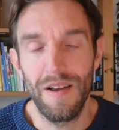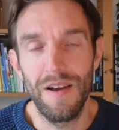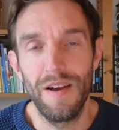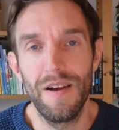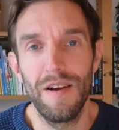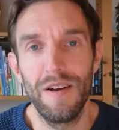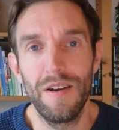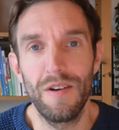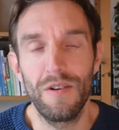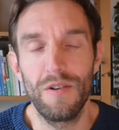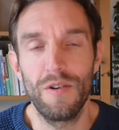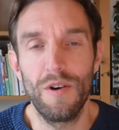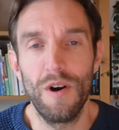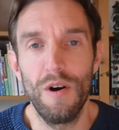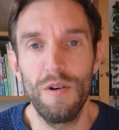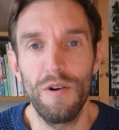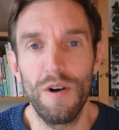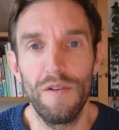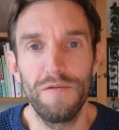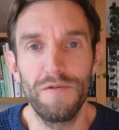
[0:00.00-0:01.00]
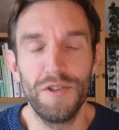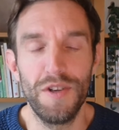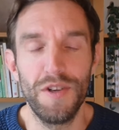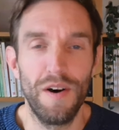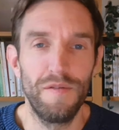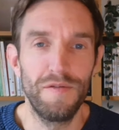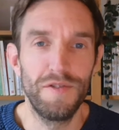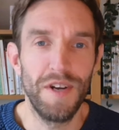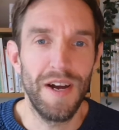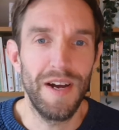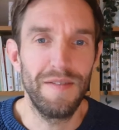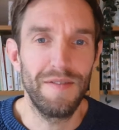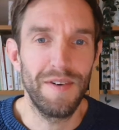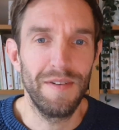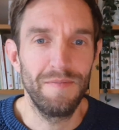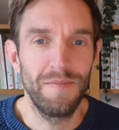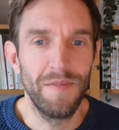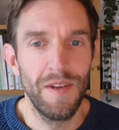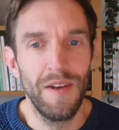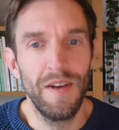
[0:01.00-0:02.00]
uh, code of of
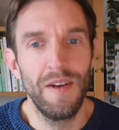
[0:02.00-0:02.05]
Java,